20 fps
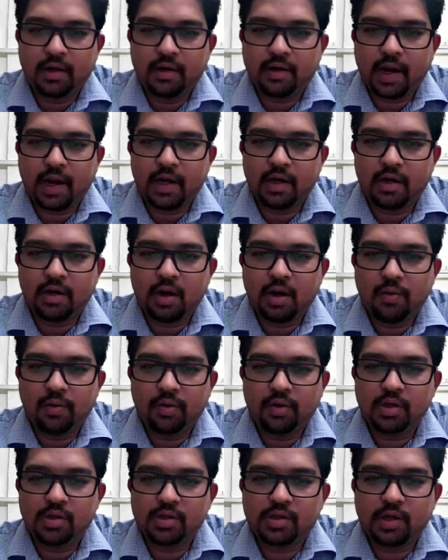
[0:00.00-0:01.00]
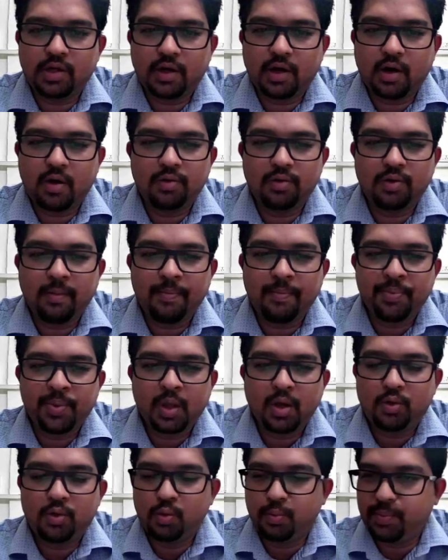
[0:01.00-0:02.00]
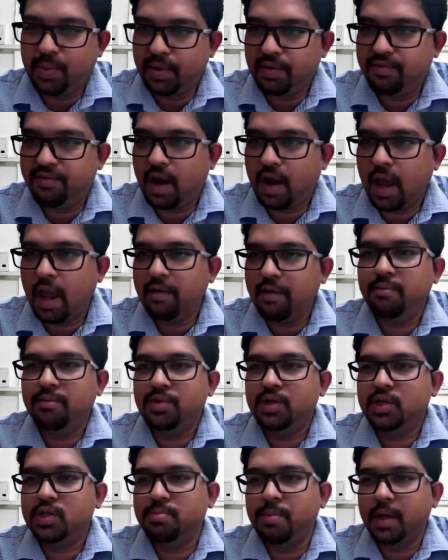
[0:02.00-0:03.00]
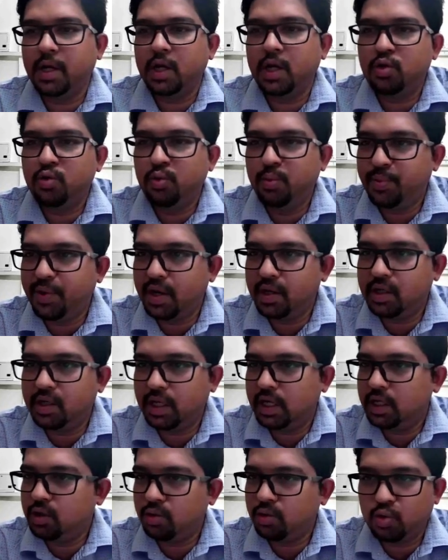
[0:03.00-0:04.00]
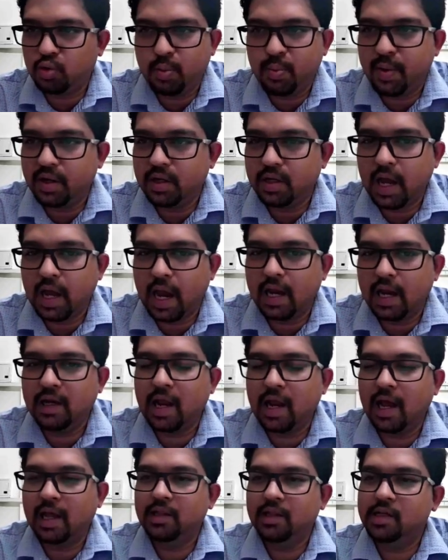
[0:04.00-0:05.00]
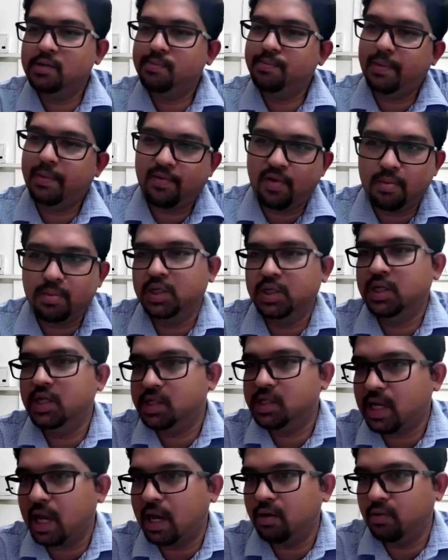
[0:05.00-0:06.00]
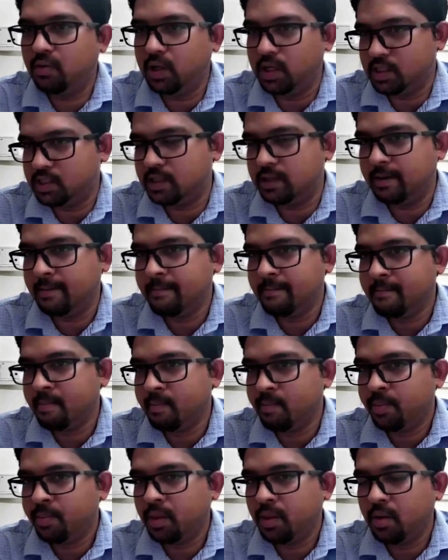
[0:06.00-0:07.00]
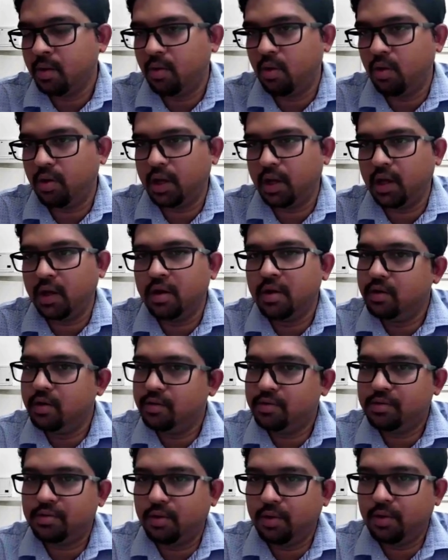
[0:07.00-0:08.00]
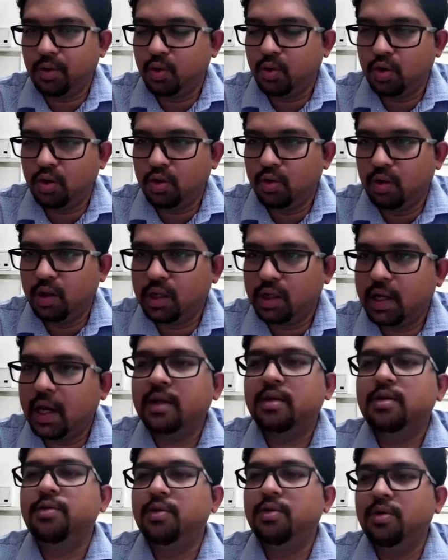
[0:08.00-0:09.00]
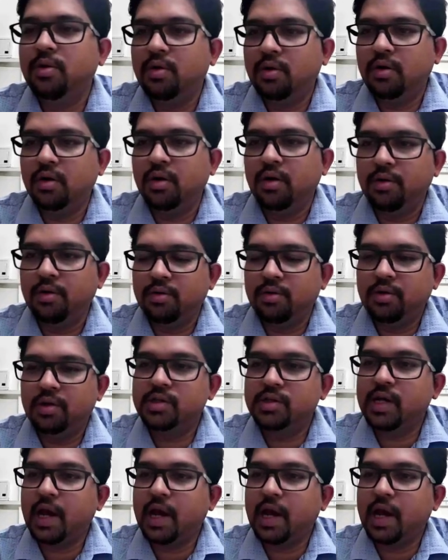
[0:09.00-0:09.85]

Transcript: Here right now it is around 2.5, just make it 2.8 or 2.9, and the performance is calculation. Okay, so you'll get your